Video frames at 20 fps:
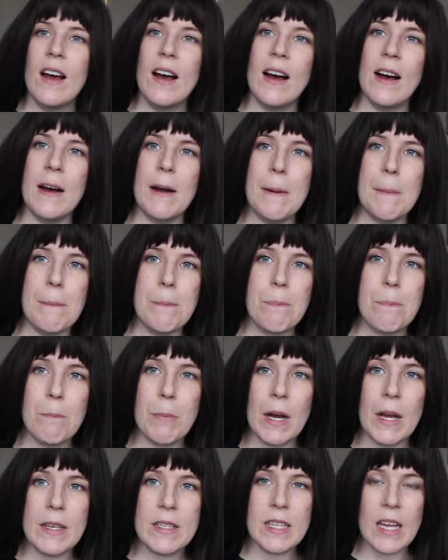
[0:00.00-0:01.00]

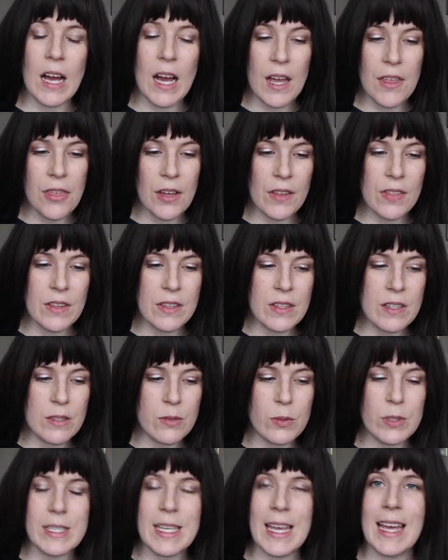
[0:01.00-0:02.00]
But I thought that
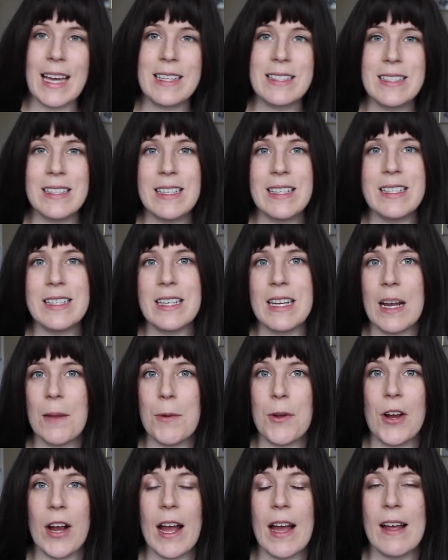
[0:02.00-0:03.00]
this was excellent, and
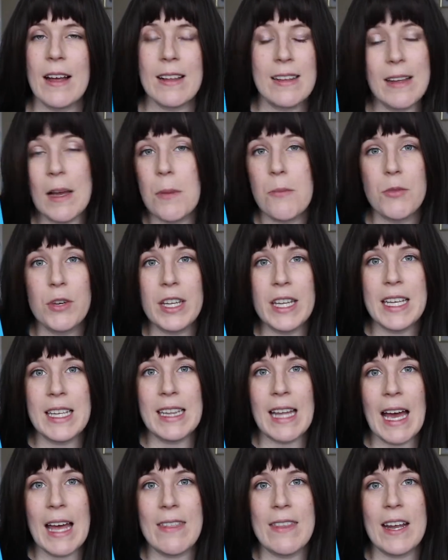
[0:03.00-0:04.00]
I'm really
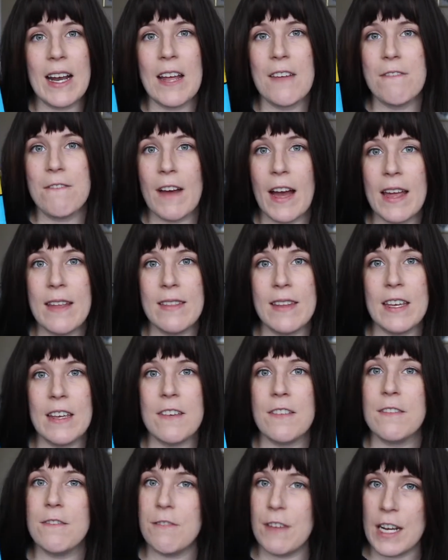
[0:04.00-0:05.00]
glad that I
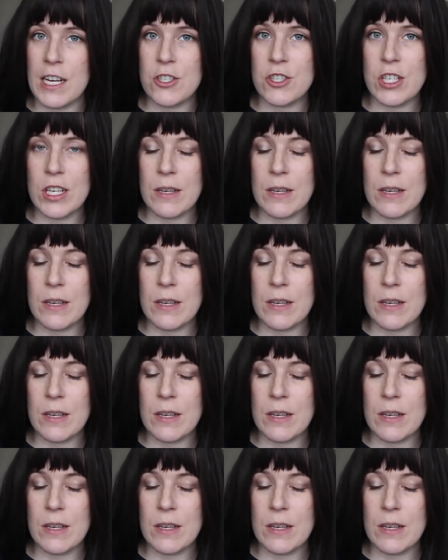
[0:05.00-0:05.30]
finally finished